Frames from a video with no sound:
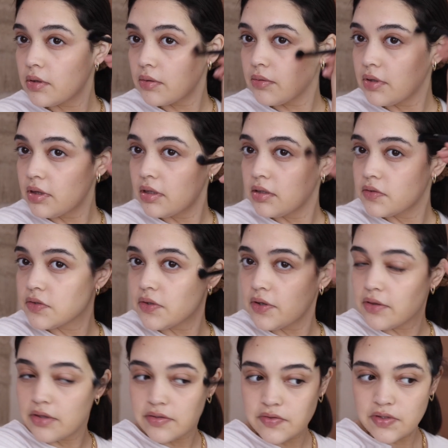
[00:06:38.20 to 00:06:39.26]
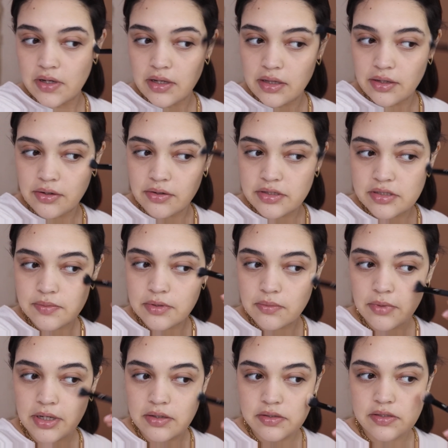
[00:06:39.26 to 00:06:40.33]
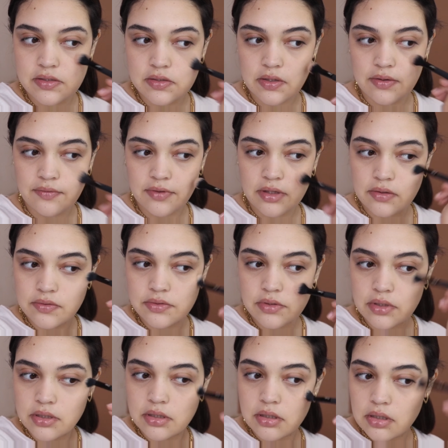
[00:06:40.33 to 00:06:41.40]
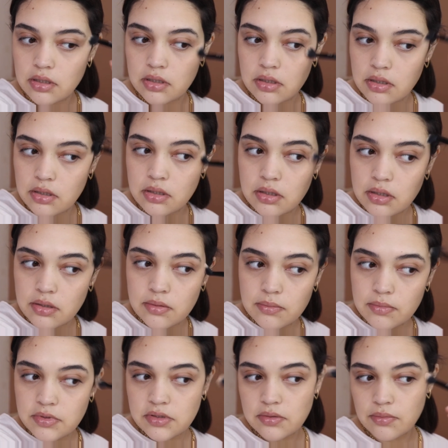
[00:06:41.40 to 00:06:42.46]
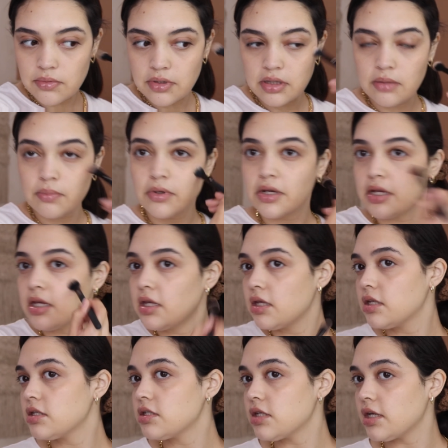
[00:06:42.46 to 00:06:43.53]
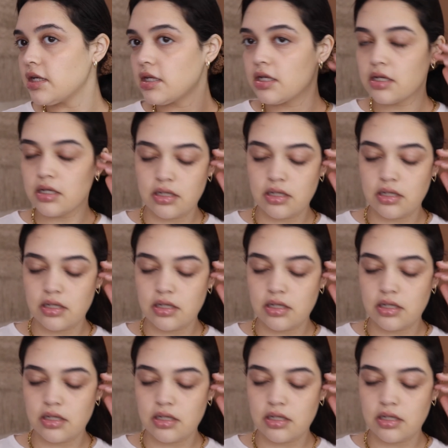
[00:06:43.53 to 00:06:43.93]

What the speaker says: I really enjoy this highlighter. It's been a while since I've used it. It's a really pretty shade.